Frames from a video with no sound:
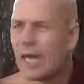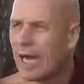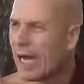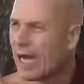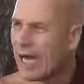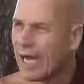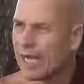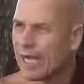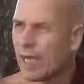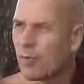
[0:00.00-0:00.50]

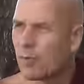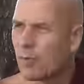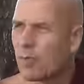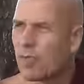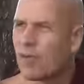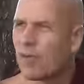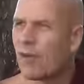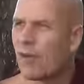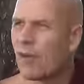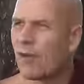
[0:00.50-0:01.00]
I can
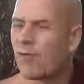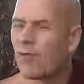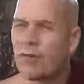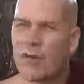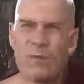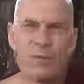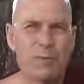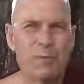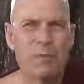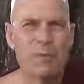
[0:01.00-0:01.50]
be uh,
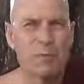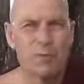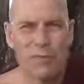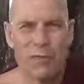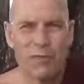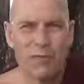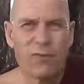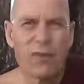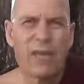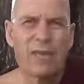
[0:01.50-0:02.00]
free from the
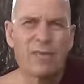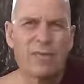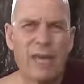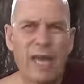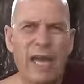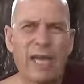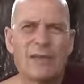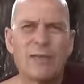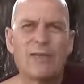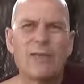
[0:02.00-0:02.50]
suffering of
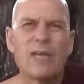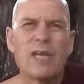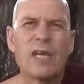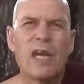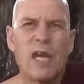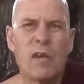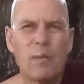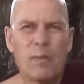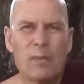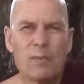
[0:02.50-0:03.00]
life
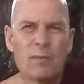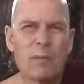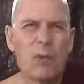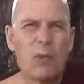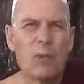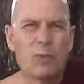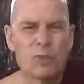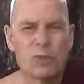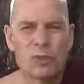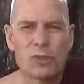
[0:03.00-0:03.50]
about my
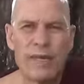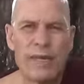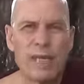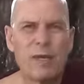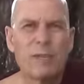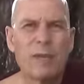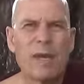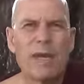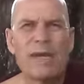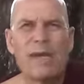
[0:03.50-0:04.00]
own
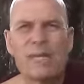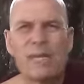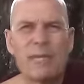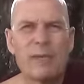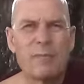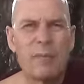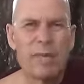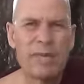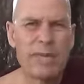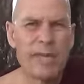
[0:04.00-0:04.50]
state by,
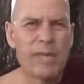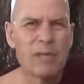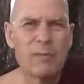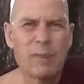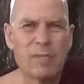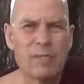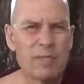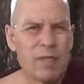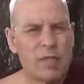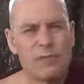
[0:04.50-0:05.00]
by killing
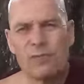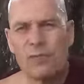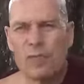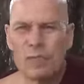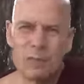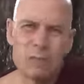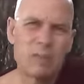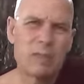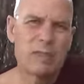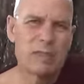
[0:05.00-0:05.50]
myself,
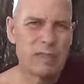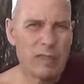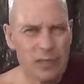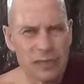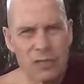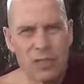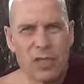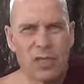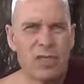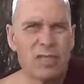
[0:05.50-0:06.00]
yes, but
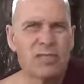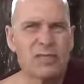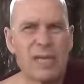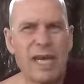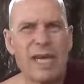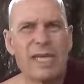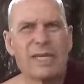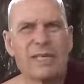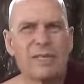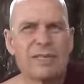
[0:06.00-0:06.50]
on the other
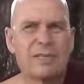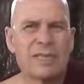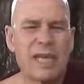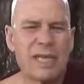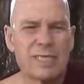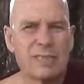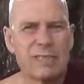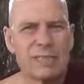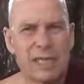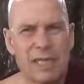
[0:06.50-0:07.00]
side, it
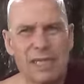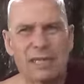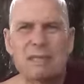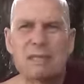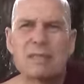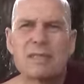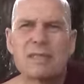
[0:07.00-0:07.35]
starts again.